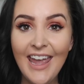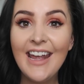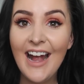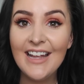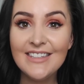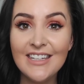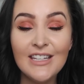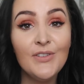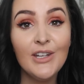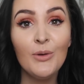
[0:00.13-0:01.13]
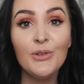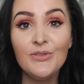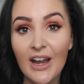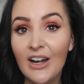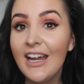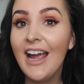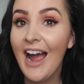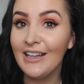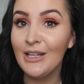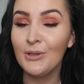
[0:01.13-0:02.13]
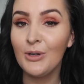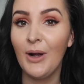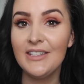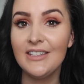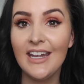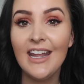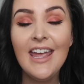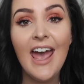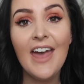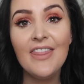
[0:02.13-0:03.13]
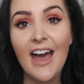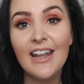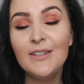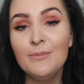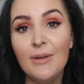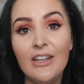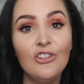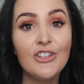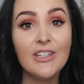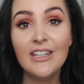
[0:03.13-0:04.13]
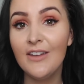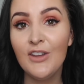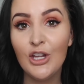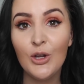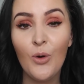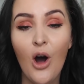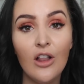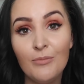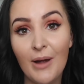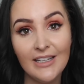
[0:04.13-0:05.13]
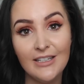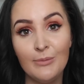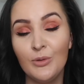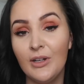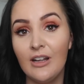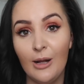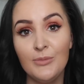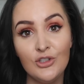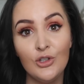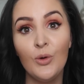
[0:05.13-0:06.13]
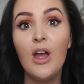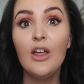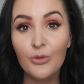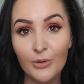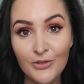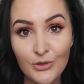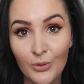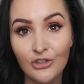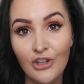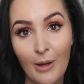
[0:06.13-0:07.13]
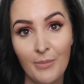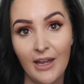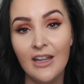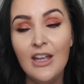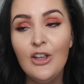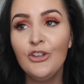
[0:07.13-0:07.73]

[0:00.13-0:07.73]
Hey guys, today's video is very highly requested, and that is me just giving you all of my tips when it comes to thrift store shopping.